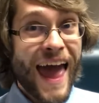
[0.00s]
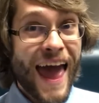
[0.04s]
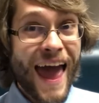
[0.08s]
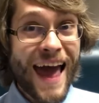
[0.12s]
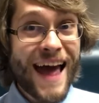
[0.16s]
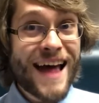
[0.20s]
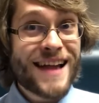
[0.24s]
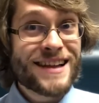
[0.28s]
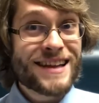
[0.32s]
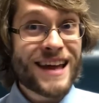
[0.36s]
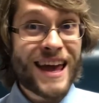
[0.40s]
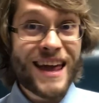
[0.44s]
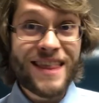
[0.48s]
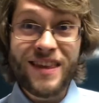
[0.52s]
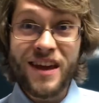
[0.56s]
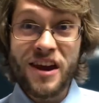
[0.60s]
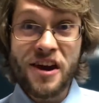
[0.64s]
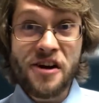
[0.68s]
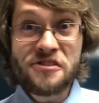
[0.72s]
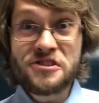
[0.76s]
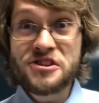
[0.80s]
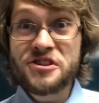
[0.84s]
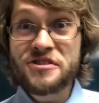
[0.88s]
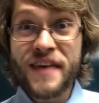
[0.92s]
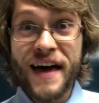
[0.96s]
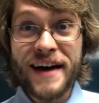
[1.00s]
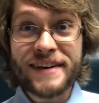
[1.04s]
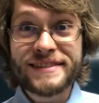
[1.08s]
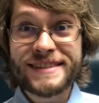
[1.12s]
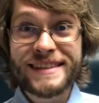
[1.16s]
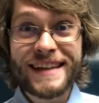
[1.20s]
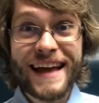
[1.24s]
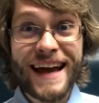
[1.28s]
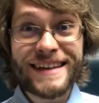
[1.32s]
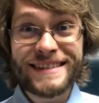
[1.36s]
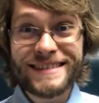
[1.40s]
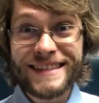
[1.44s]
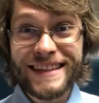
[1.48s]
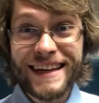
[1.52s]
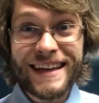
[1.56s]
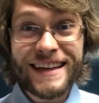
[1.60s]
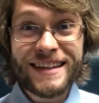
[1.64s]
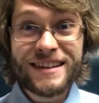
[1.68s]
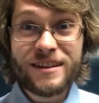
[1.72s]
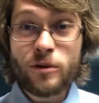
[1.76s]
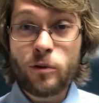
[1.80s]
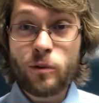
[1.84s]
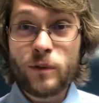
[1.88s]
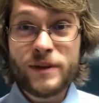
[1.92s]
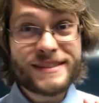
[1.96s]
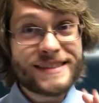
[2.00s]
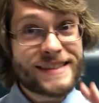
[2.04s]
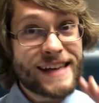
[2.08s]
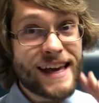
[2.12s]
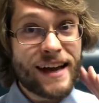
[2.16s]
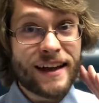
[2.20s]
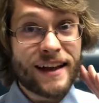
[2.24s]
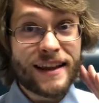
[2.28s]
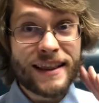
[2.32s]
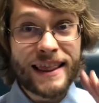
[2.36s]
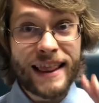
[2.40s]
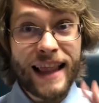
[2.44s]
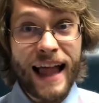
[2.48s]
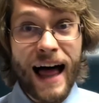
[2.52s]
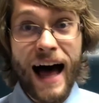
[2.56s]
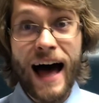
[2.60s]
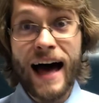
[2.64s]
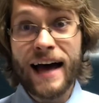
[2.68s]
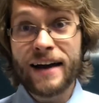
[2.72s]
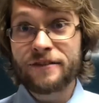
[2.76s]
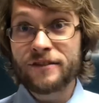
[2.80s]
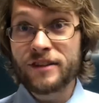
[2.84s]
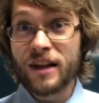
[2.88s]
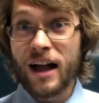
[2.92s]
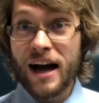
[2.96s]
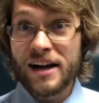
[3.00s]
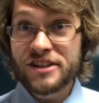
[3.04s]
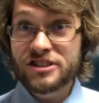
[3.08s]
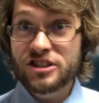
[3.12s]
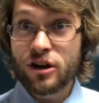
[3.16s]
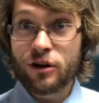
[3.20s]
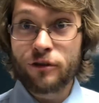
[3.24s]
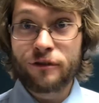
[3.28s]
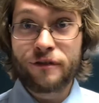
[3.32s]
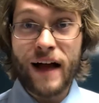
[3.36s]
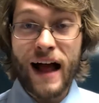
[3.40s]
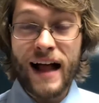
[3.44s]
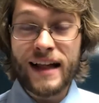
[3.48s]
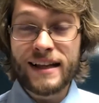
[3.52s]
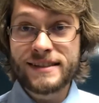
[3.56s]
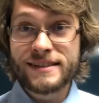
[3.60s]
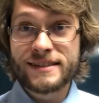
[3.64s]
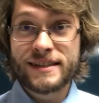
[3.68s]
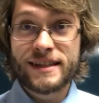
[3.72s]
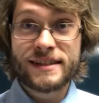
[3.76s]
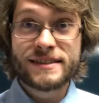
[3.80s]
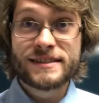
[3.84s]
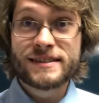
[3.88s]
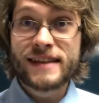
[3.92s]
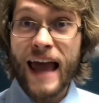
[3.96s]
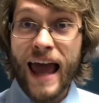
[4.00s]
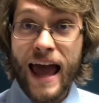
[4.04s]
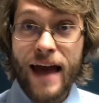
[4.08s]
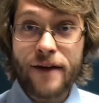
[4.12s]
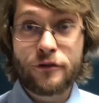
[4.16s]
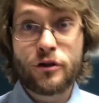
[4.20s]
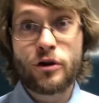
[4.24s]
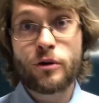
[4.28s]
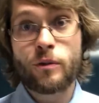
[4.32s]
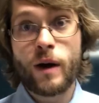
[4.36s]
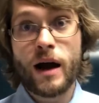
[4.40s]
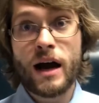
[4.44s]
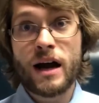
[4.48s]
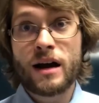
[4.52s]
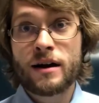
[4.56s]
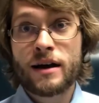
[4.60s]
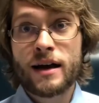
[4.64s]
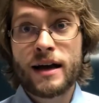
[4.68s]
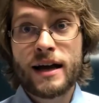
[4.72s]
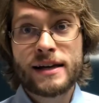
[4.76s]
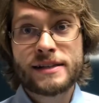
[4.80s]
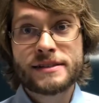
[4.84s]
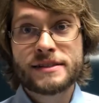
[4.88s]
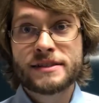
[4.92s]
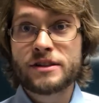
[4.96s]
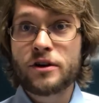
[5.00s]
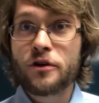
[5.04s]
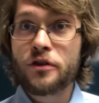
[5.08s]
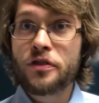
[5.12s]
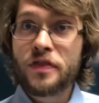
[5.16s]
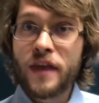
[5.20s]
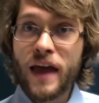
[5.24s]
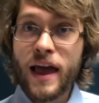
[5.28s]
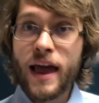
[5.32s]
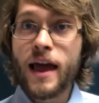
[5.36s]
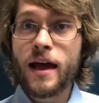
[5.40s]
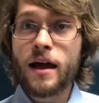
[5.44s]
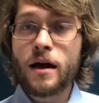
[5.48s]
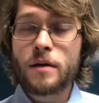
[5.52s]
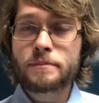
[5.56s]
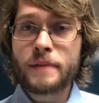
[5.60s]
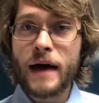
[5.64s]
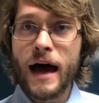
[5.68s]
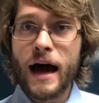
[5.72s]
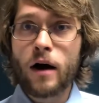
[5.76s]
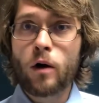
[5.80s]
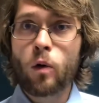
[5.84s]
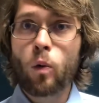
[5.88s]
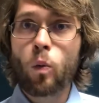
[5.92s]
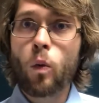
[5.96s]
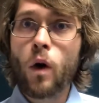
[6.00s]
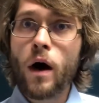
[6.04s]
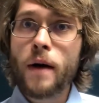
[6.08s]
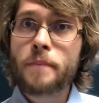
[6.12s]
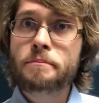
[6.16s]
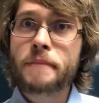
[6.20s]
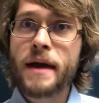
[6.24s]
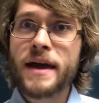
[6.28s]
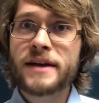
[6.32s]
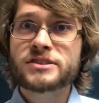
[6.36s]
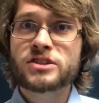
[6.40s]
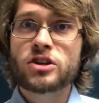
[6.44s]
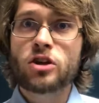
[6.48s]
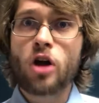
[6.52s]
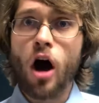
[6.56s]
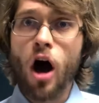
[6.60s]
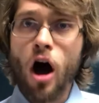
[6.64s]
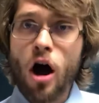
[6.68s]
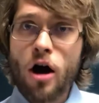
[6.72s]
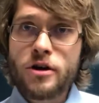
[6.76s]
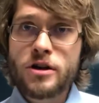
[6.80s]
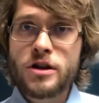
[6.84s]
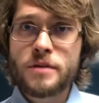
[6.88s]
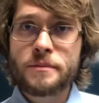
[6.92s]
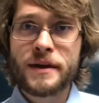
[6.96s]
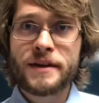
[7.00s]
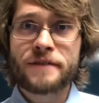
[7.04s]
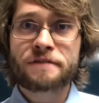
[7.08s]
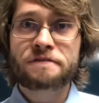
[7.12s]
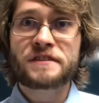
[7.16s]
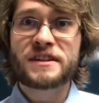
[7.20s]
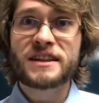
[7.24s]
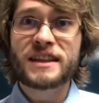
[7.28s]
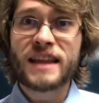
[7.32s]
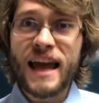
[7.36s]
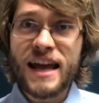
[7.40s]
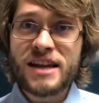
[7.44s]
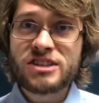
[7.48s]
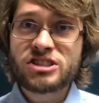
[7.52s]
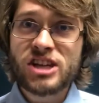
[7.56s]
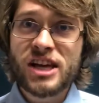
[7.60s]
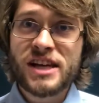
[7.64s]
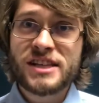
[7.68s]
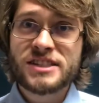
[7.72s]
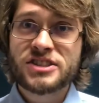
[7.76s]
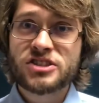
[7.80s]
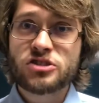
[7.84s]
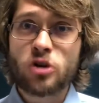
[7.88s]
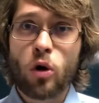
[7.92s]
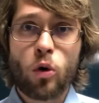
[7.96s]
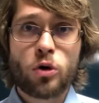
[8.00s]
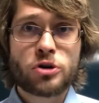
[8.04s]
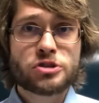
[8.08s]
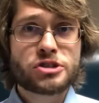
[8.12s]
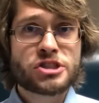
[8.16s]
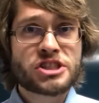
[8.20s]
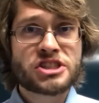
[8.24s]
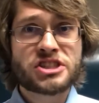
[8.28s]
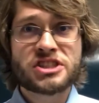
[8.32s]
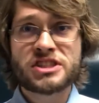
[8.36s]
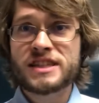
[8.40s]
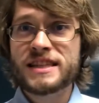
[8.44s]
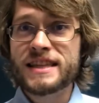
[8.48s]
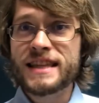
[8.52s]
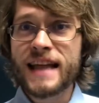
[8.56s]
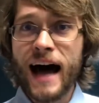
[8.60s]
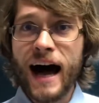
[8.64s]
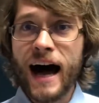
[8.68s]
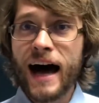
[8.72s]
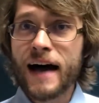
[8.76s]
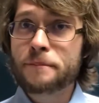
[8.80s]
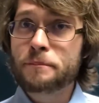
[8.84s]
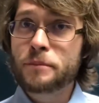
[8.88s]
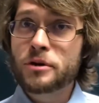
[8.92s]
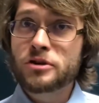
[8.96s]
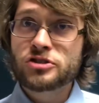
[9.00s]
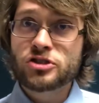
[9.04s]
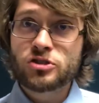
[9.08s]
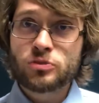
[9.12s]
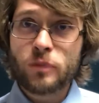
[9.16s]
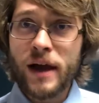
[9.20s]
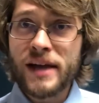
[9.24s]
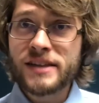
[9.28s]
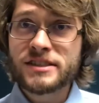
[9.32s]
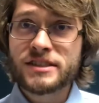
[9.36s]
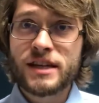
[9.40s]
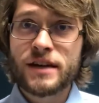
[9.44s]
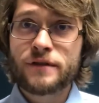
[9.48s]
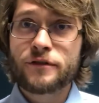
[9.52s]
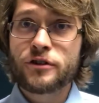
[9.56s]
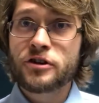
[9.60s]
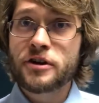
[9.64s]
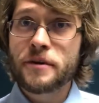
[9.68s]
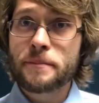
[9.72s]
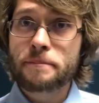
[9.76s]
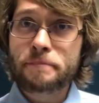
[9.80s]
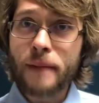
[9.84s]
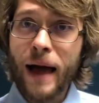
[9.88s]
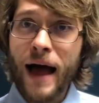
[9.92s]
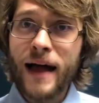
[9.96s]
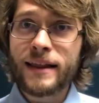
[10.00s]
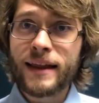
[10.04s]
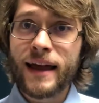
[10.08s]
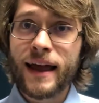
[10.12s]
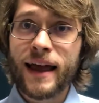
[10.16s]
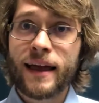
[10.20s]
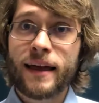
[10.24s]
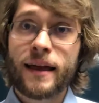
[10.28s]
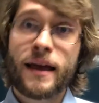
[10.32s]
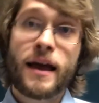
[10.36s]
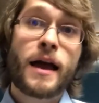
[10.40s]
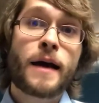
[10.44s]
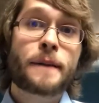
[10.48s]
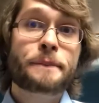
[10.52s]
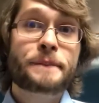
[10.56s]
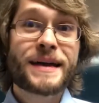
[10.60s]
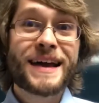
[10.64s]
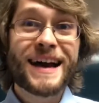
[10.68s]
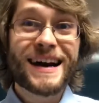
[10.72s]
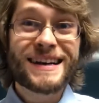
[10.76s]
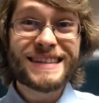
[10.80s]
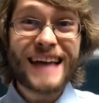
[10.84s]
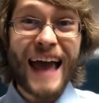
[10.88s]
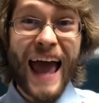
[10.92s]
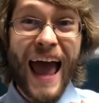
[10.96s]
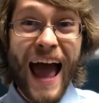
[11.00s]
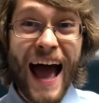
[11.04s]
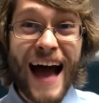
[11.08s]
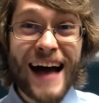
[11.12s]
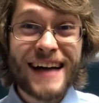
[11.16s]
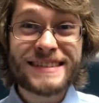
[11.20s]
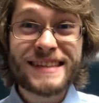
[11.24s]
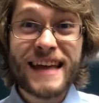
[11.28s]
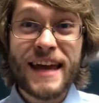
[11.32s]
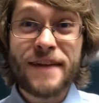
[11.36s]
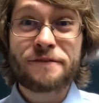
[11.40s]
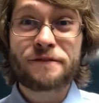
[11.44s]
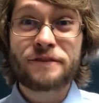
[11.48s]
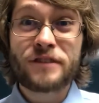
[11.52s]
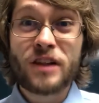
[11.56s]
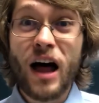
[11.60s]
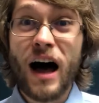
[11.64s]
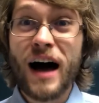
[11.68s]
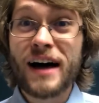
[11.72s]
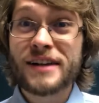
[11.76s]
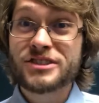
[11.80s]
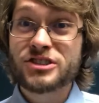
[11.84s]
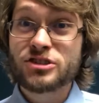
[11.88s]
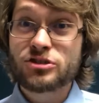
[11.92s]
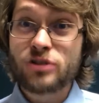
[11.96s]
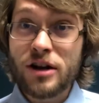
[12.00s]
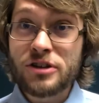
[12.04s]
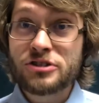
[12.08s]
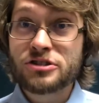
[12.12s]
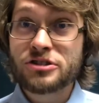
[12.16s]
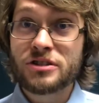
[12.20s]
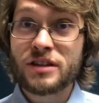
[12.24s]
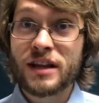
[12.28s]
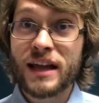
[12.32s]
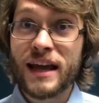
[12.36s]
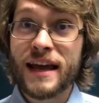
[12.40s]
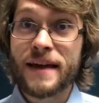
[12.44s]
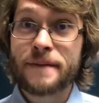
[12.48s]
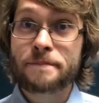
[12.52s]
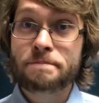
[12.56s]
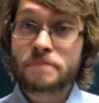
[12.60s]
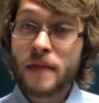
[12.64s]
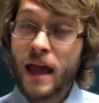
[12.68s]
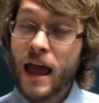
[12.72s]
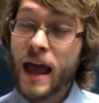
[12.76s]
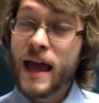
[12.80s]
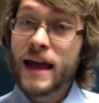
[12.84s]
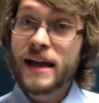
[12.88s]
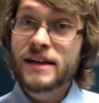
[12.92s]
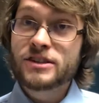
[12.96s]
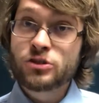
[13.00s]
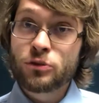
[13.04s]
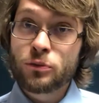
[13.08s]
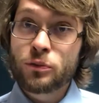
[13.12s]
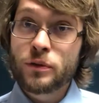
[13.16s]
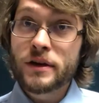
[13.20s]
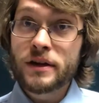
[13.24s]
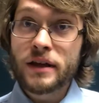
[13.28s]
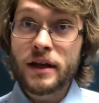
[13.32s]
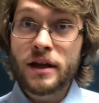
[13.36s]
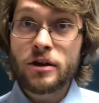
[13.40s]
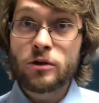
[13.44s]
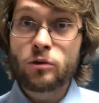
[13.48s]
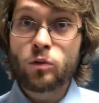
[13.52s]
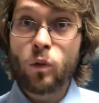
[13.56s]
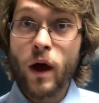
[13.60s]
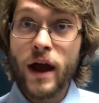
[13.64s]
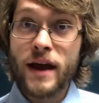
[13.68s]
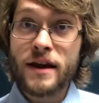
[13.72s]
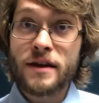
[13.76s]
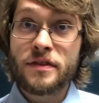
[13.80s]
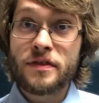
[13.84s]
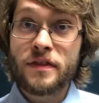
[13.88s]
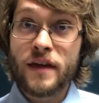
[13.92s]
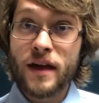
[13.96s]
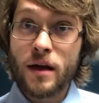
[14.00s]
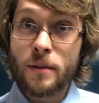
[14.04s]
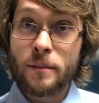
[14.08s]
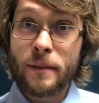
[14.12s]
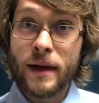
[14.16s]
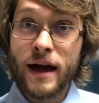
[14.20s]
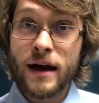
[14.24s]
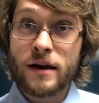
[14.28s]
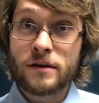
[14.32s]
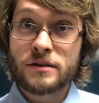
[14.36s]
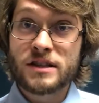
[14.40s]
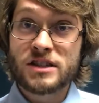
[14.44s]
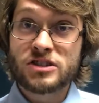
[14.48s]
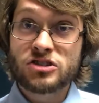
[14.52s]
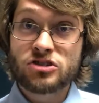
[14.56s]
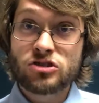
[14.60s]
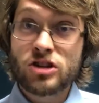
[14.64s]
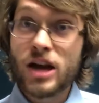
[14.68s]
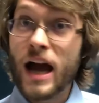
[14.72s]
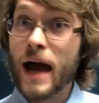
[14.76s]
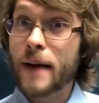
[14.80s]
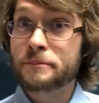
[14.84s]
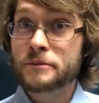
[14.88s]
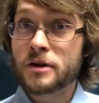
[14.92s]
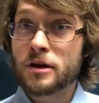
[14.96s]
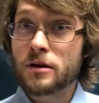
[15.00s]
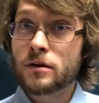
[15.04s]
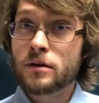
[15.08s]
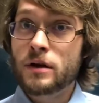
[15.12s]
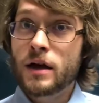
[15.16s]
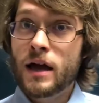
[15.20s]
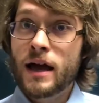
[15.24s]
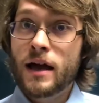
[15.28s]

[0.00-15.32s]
And in the year 2019, we see a lot of logical fallacies everywhere. So thinking about what makes an argument fallacious or just not persuasive or compelling because it has a flaw structurally is a really good way to think about this chapter.